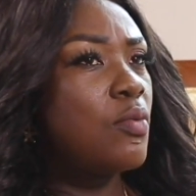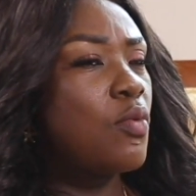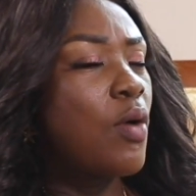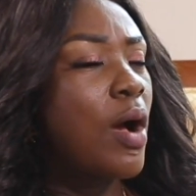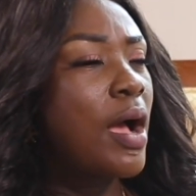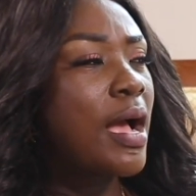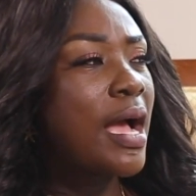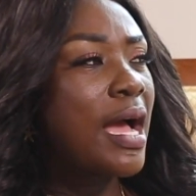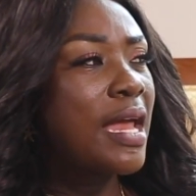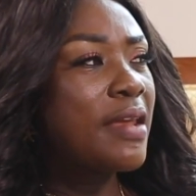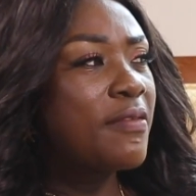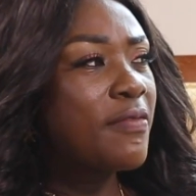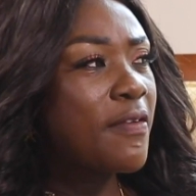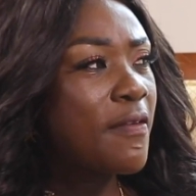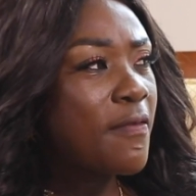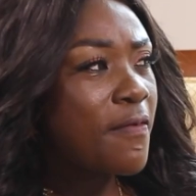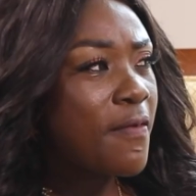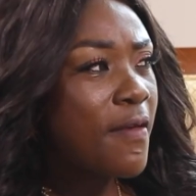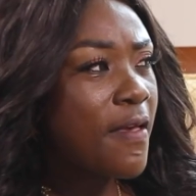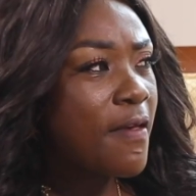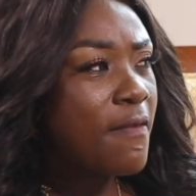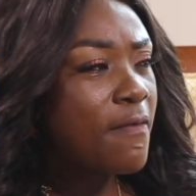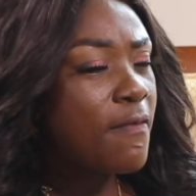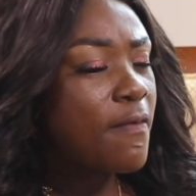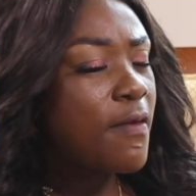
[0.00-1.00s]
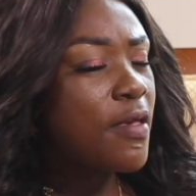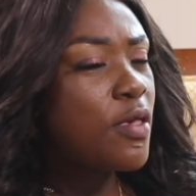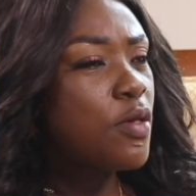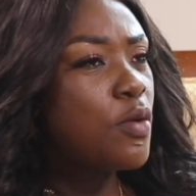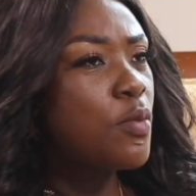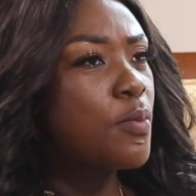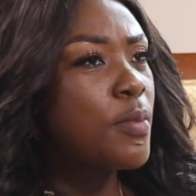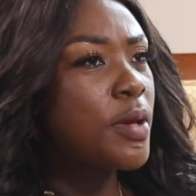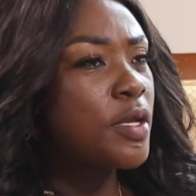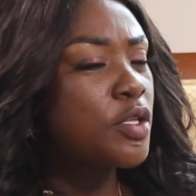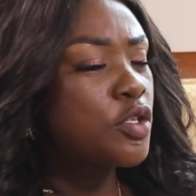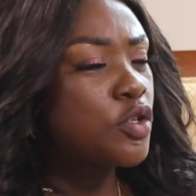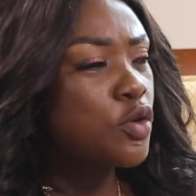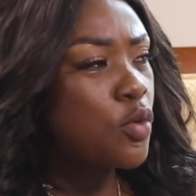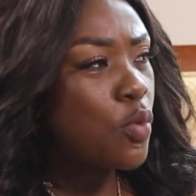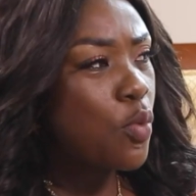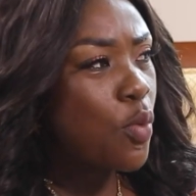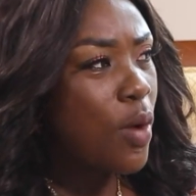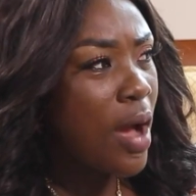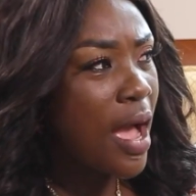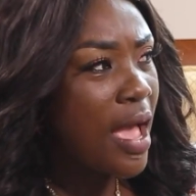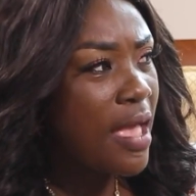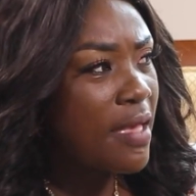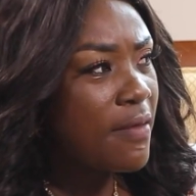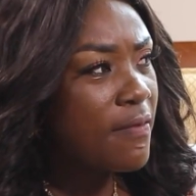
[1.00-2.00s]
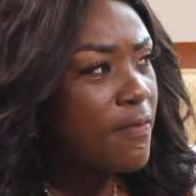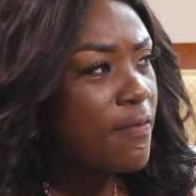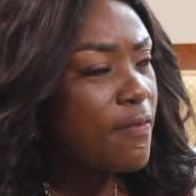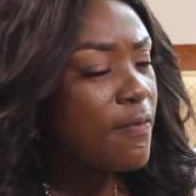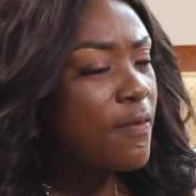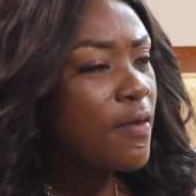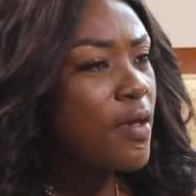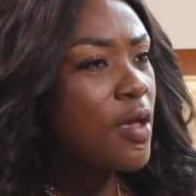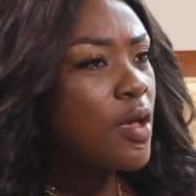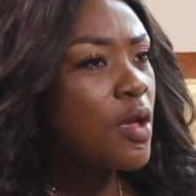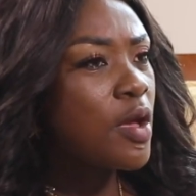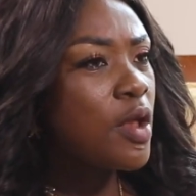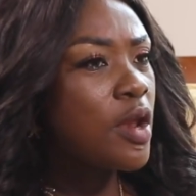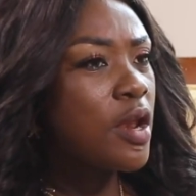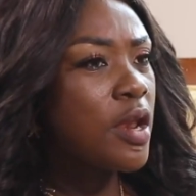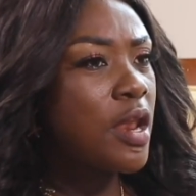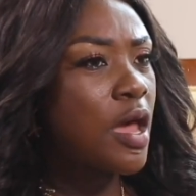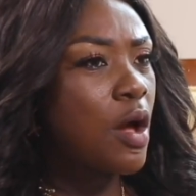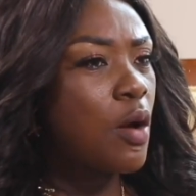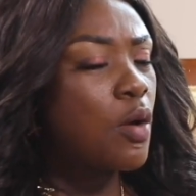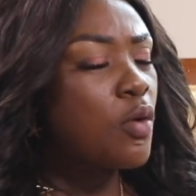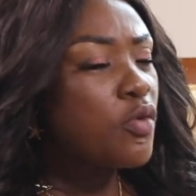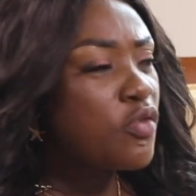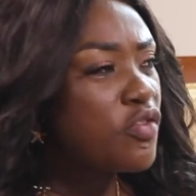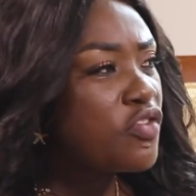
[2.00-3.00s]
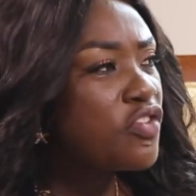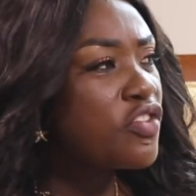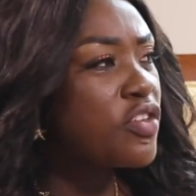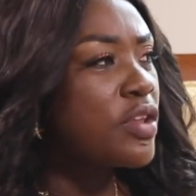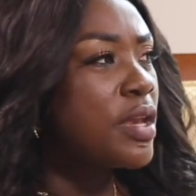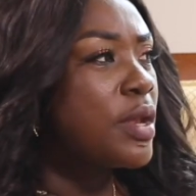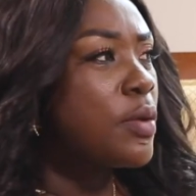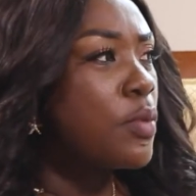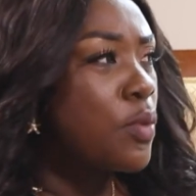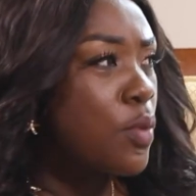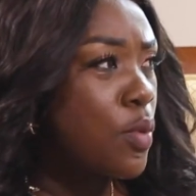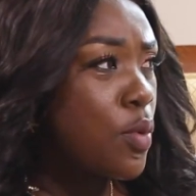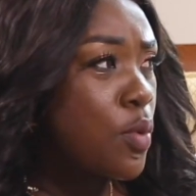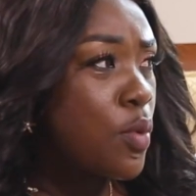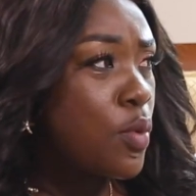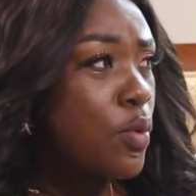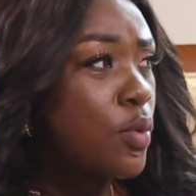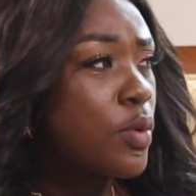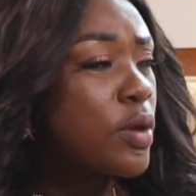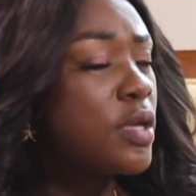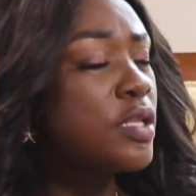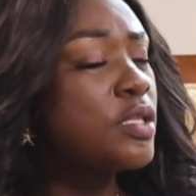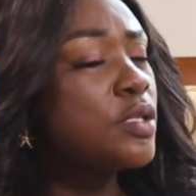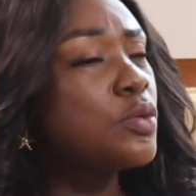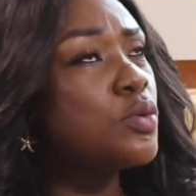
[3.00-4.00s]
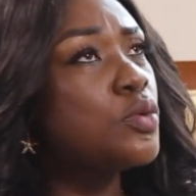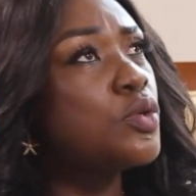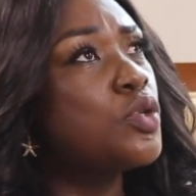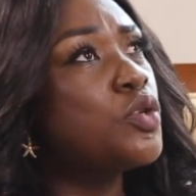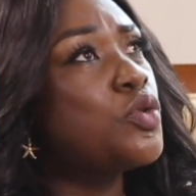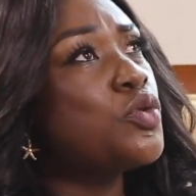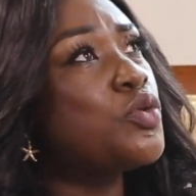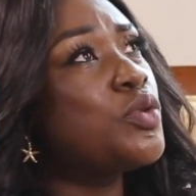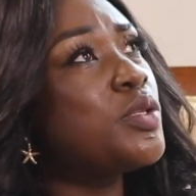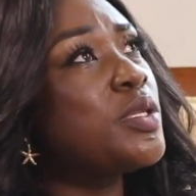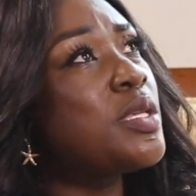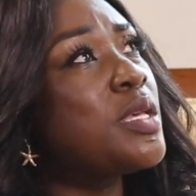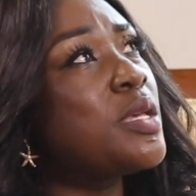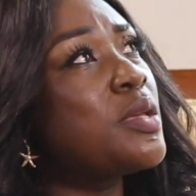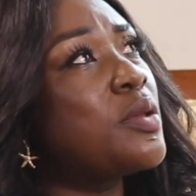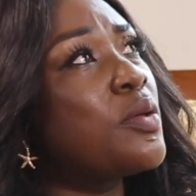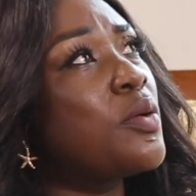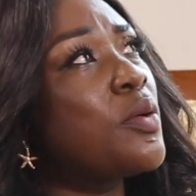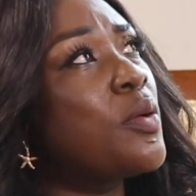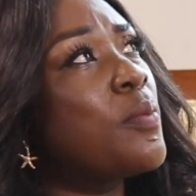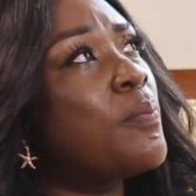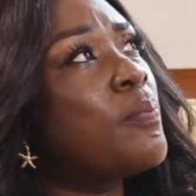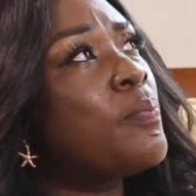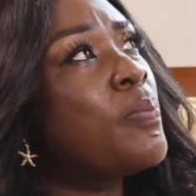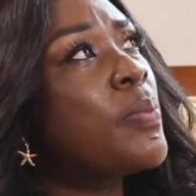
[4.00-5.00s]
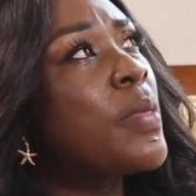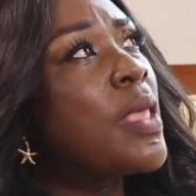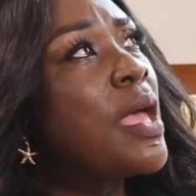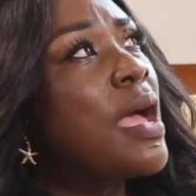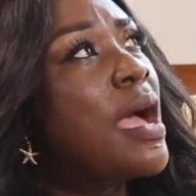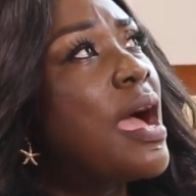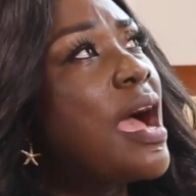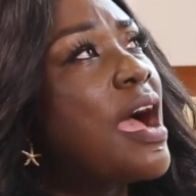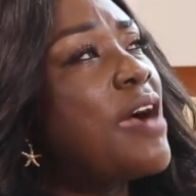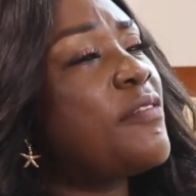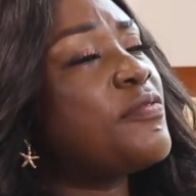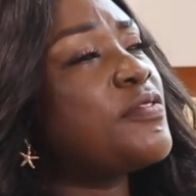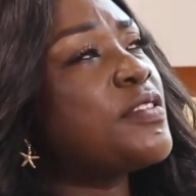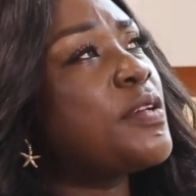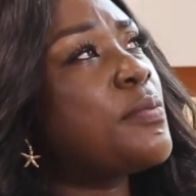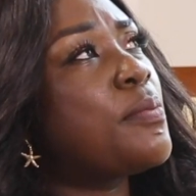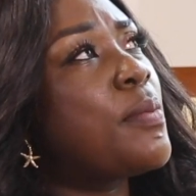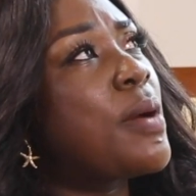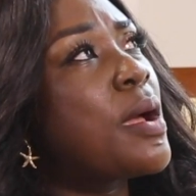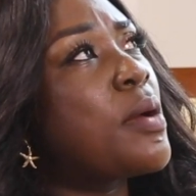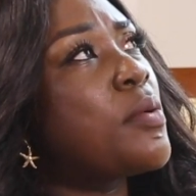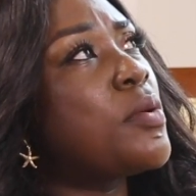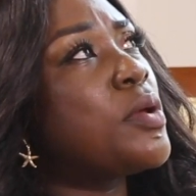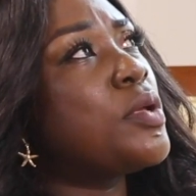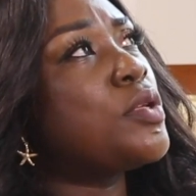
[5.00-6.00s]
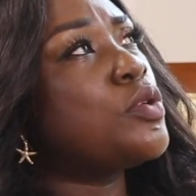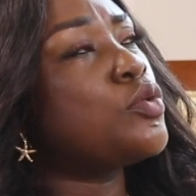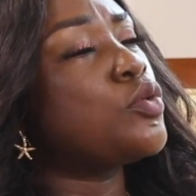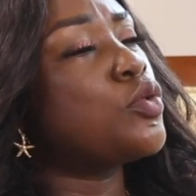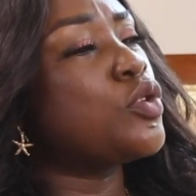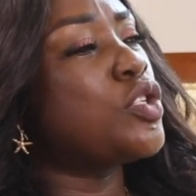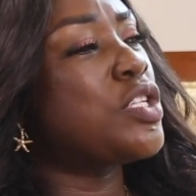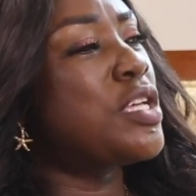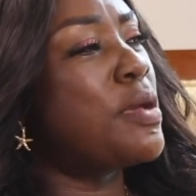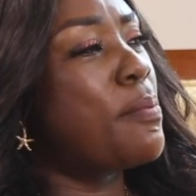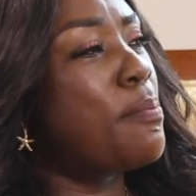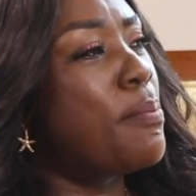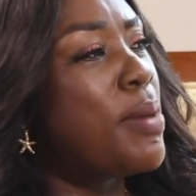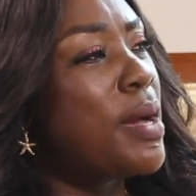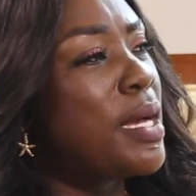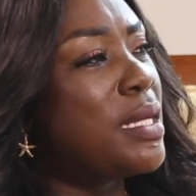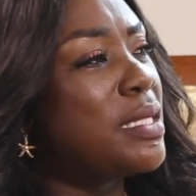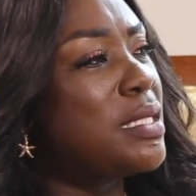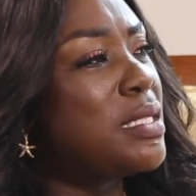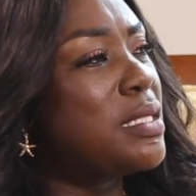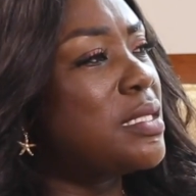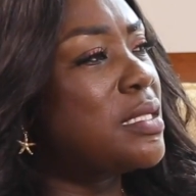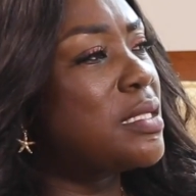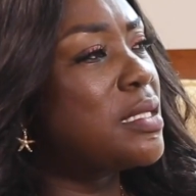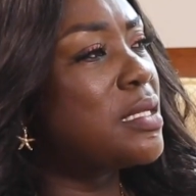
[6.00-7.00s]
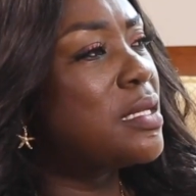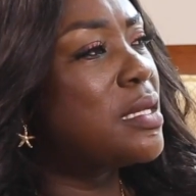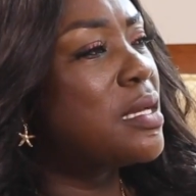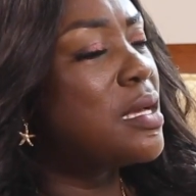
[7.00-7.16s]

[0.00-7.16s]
What kind of affair you met your wife, not a general home, into which you see, you know, after marriage, or she banned.